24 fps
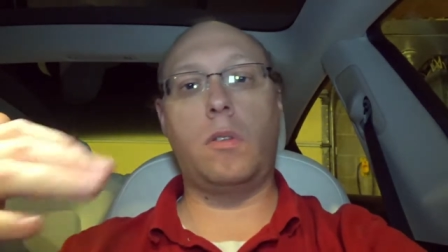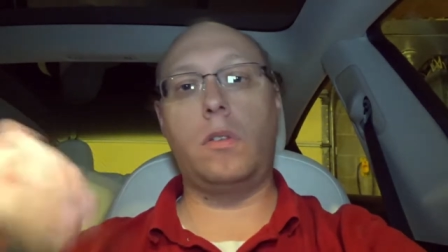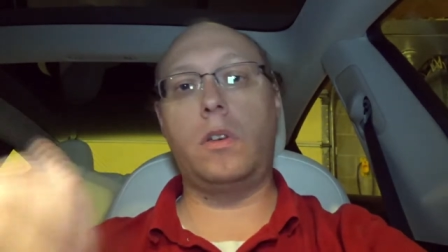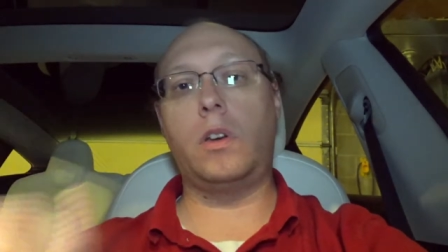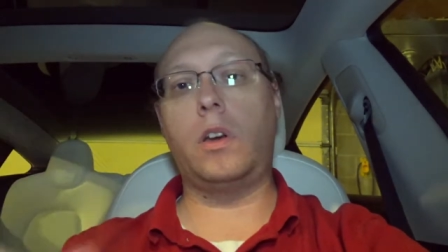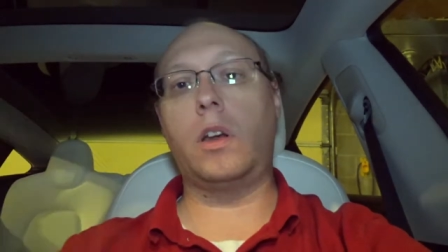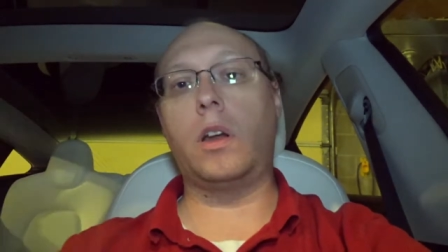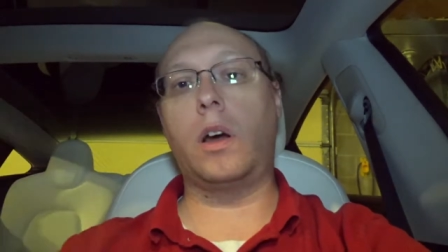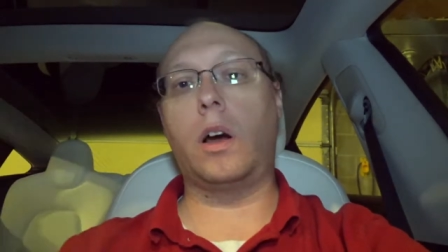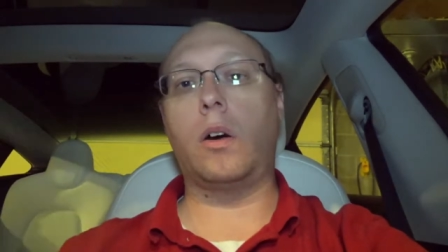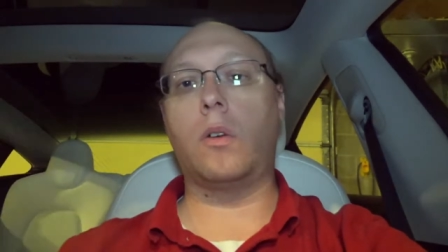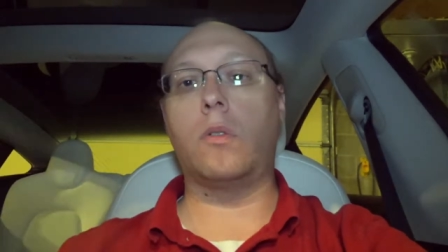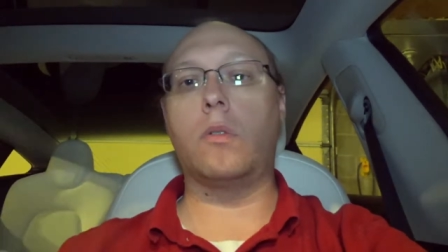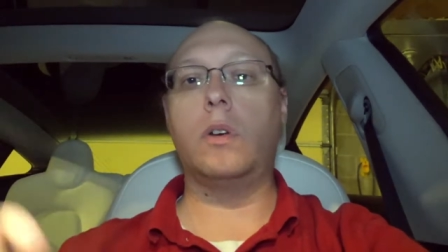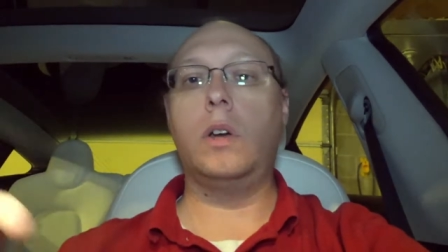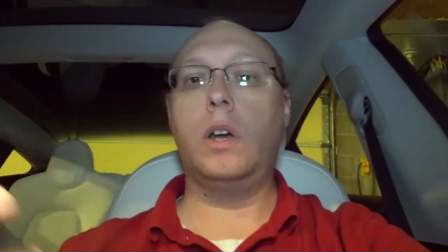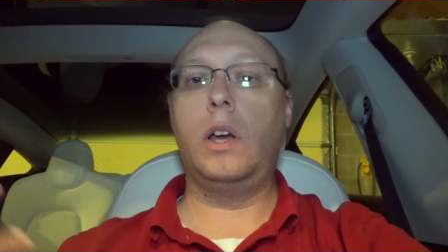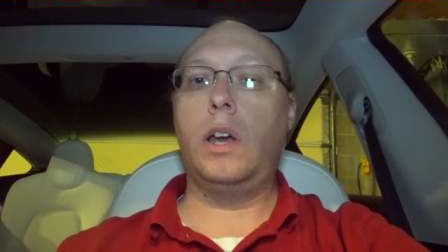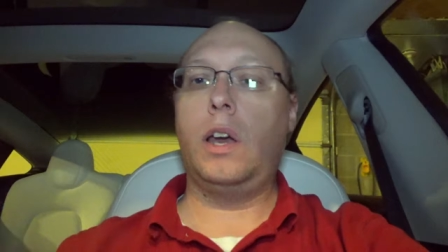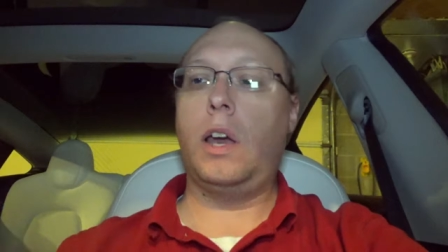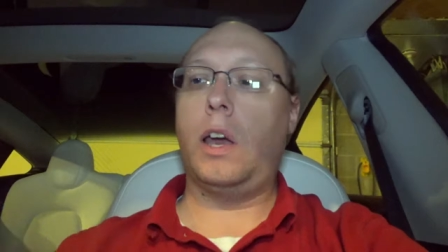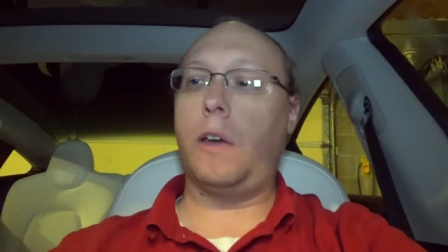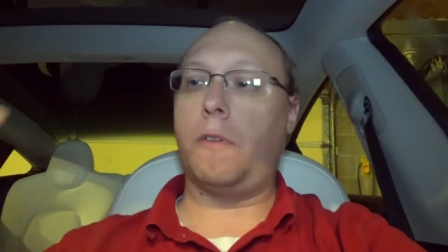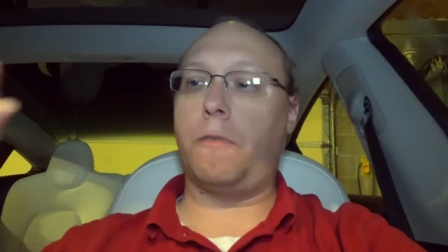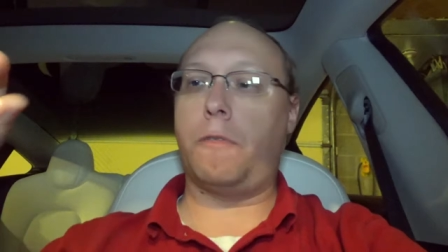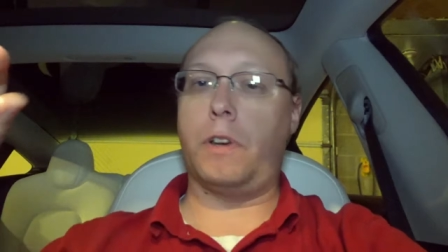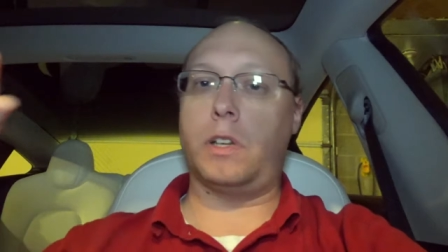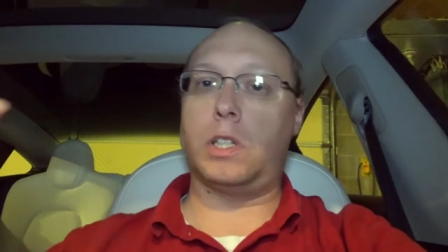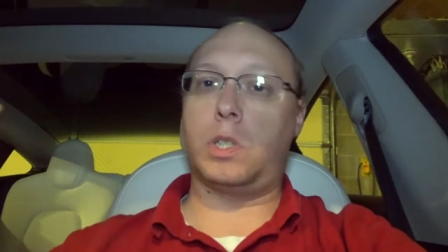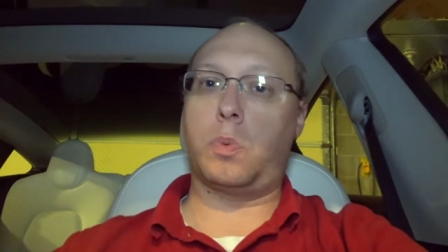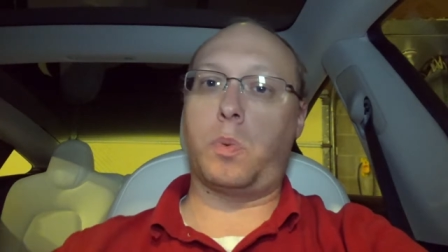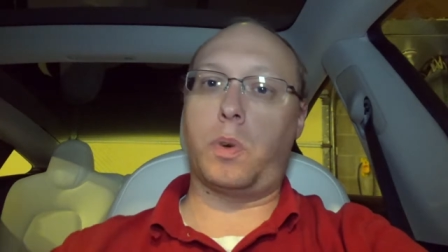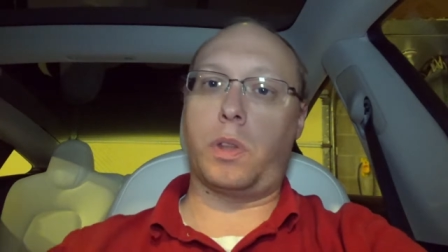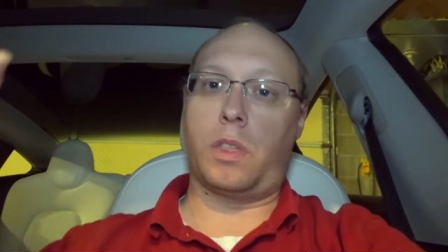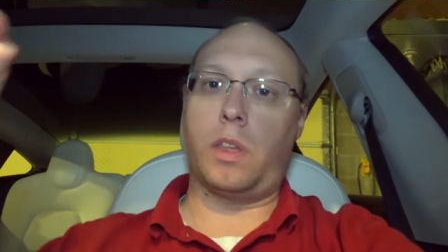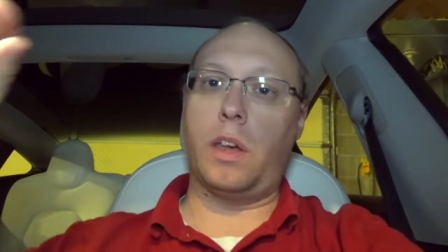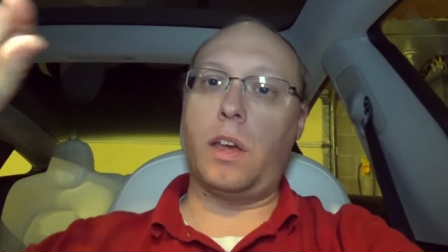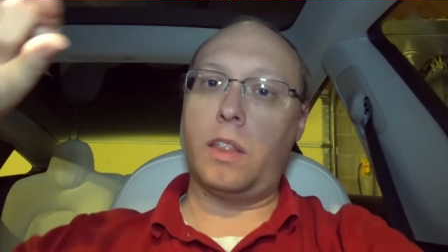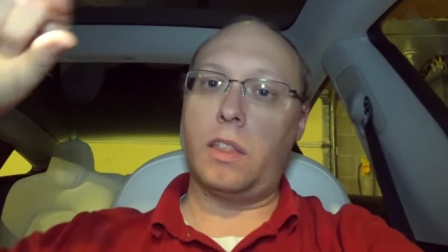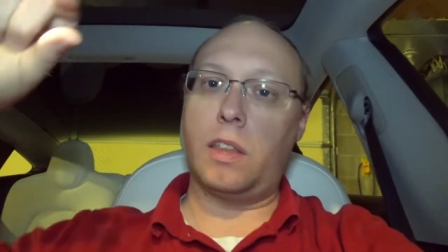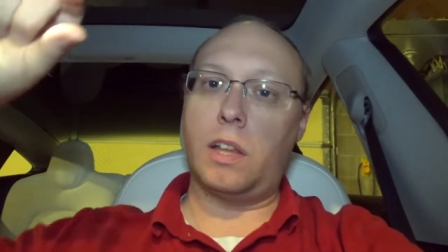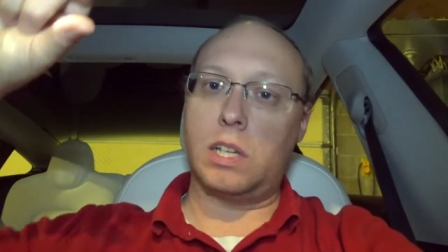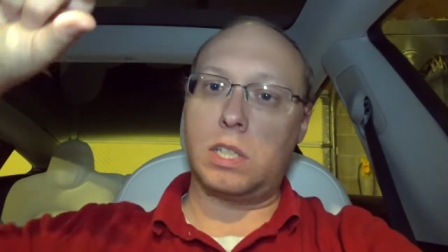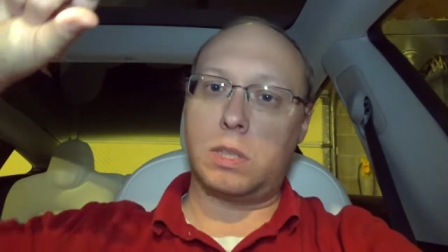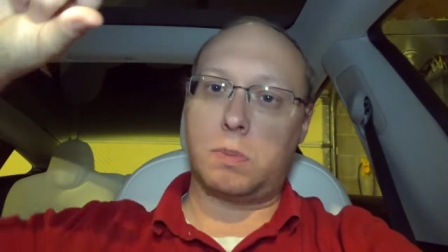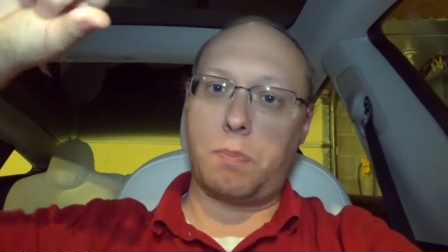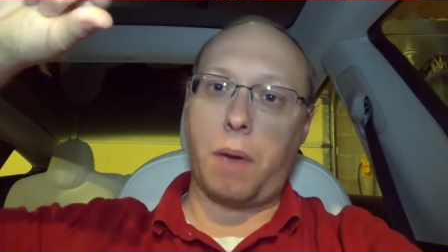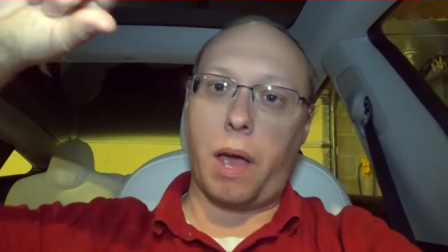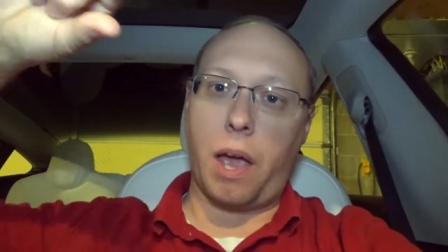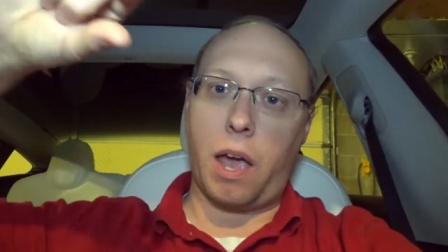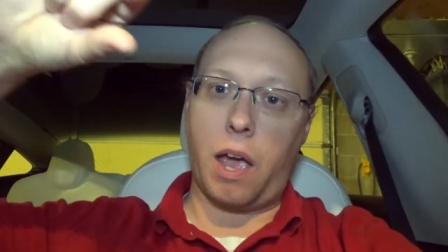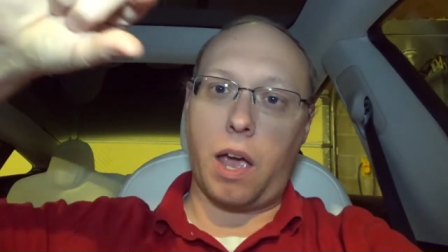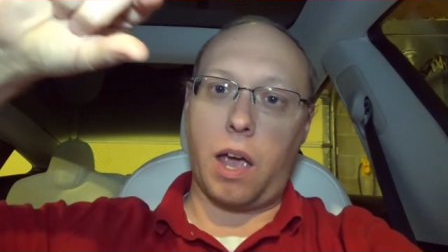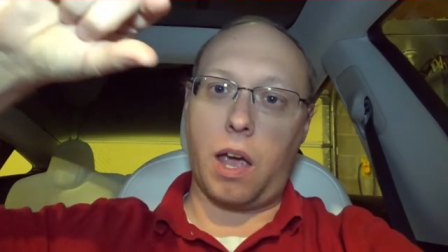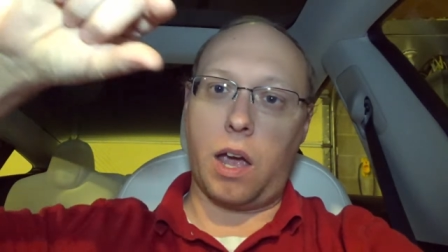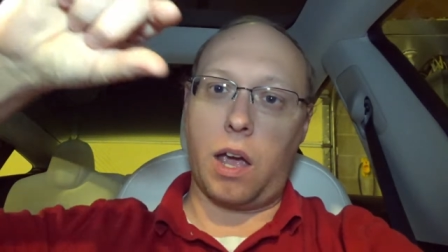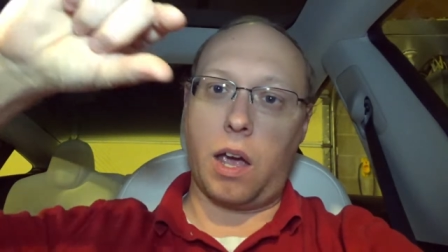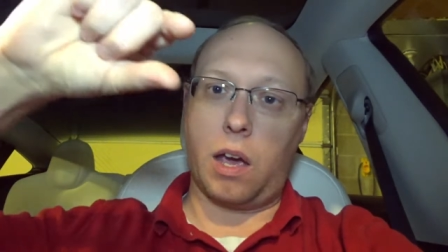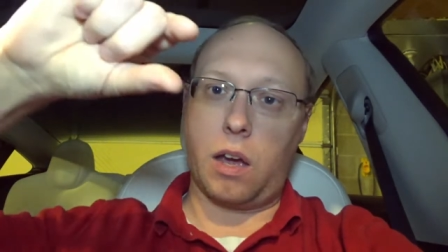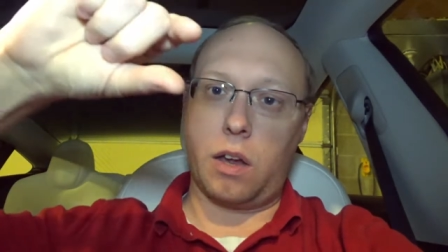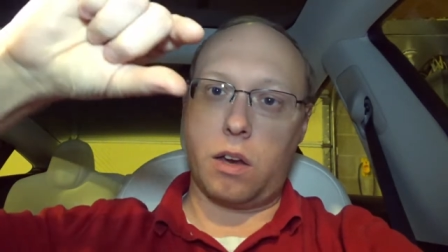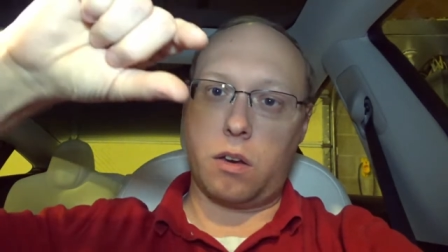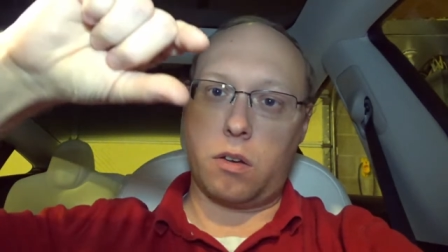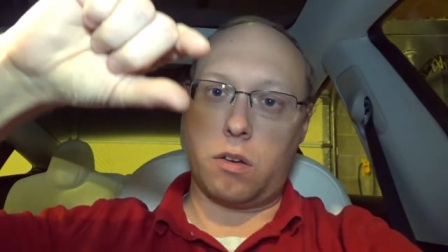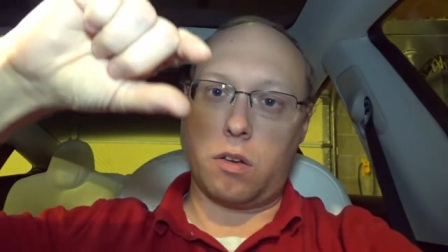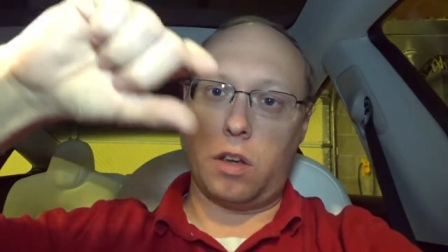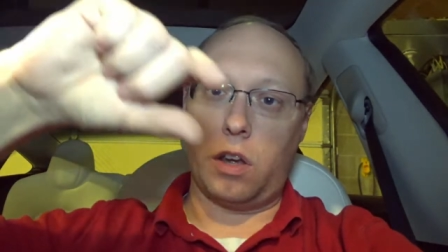if it's within this band,